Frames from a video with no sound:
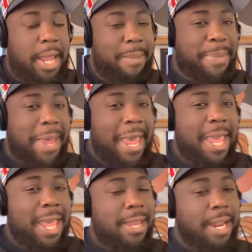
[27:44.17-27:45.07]
and
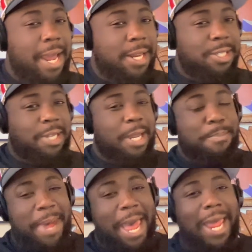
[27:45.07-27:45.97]
pay and then kind of just like
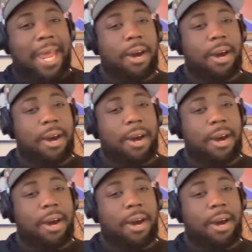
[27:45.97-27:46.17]
back